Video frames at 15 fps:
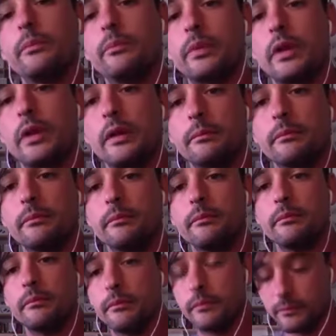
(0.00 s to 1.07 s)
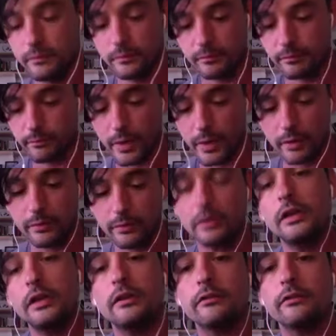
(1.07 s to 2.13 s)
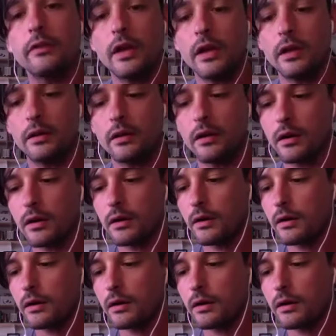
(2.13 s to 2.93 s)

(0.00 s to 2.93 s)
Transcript: played make believe and uh,